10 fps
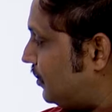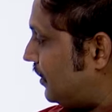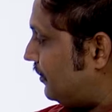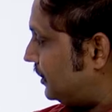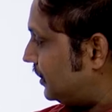
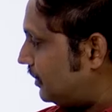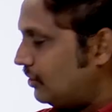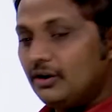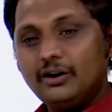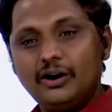cover the
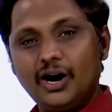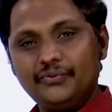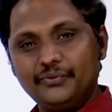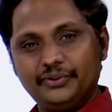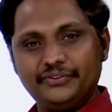half
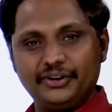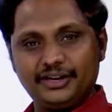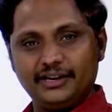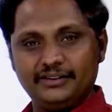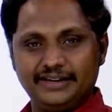of the
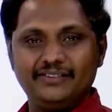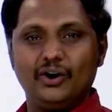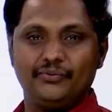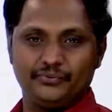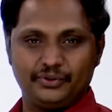circle, that is
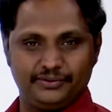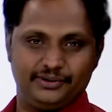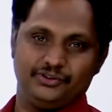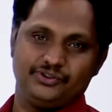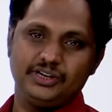half of the
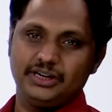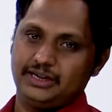revolution.